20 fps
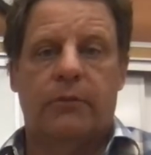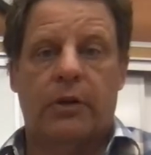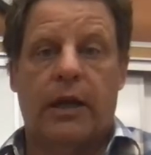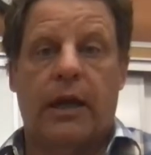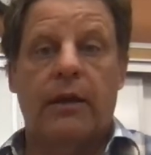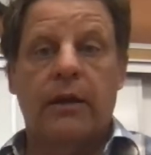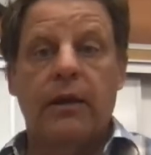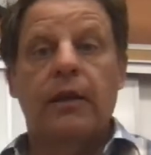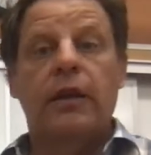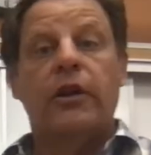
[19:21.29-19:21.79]

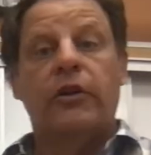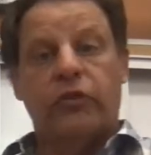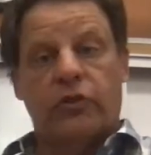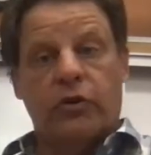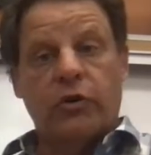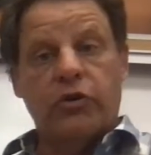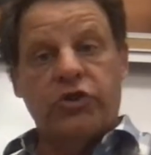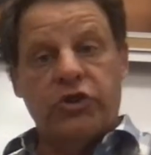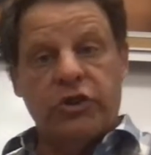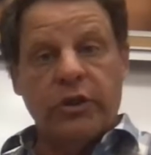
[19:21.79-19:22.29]
Okay,
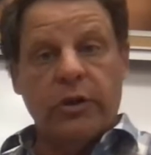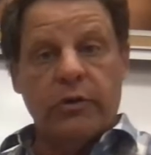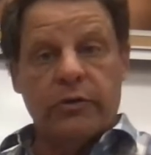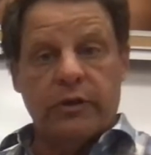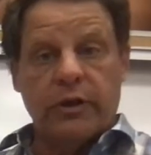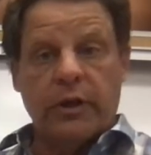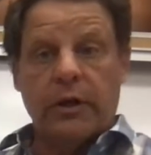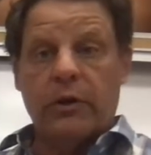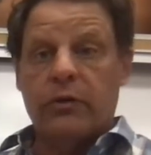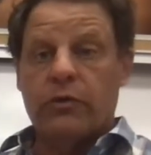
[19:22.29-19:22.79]
so
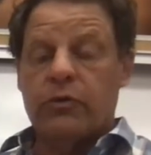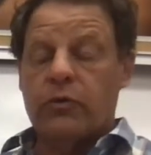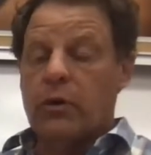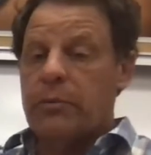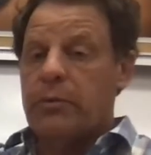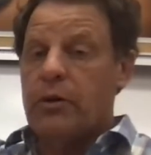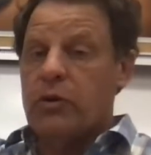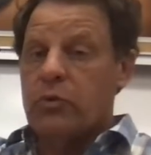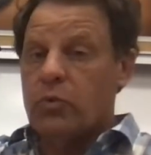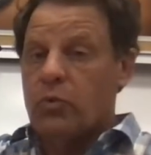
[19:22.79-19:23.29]
geosynchronous
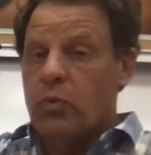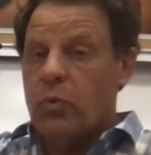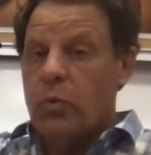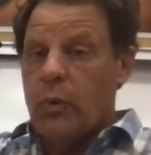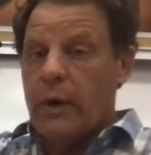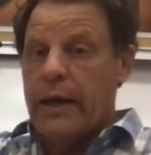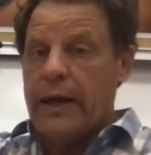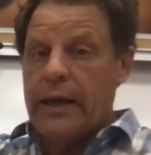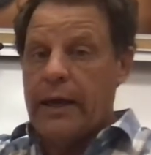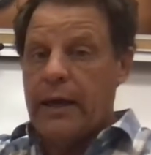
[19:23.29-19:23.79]
orbit is
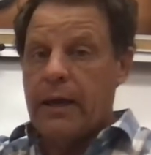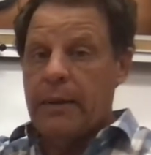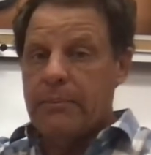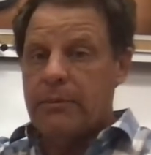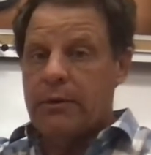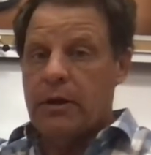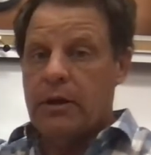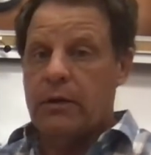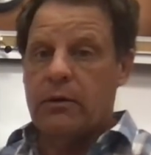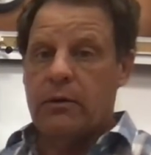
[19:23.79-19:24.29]
way
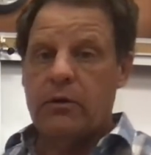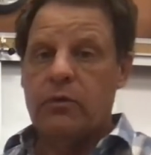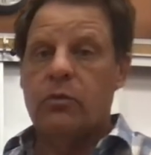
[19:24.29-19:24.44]
up there.